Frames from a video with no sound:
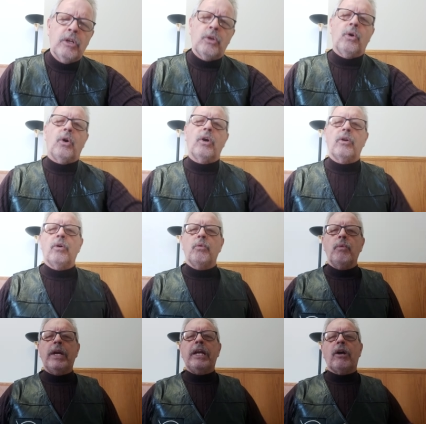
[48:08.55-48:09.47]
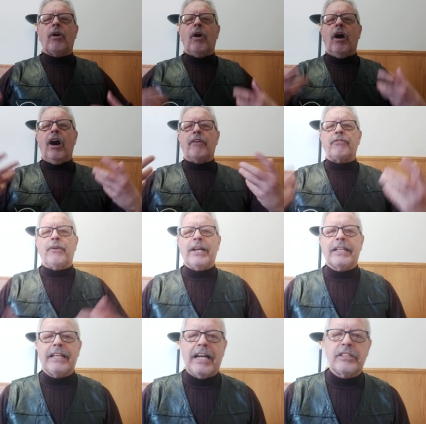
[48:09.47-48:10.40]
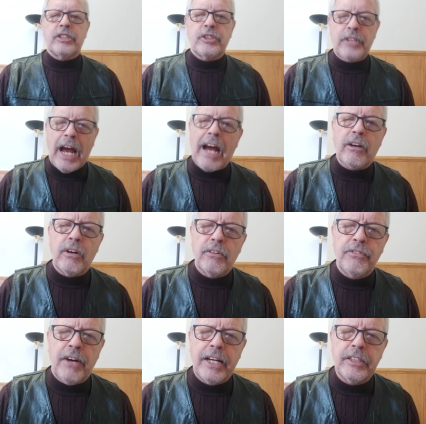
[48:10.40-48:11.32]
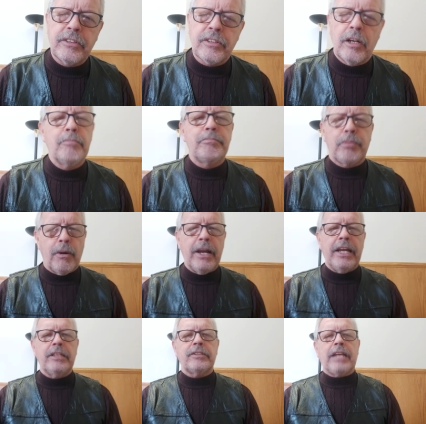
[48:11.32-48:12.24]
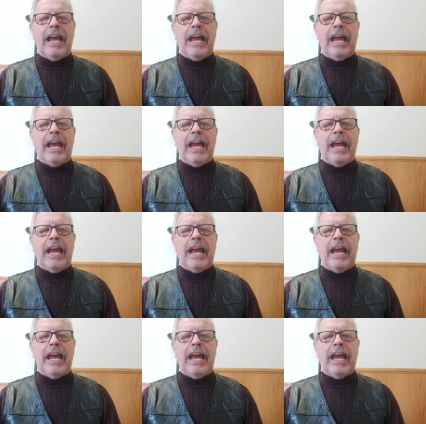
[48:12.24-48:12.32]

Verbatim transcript: Lord, we are offering that sacrifice of praise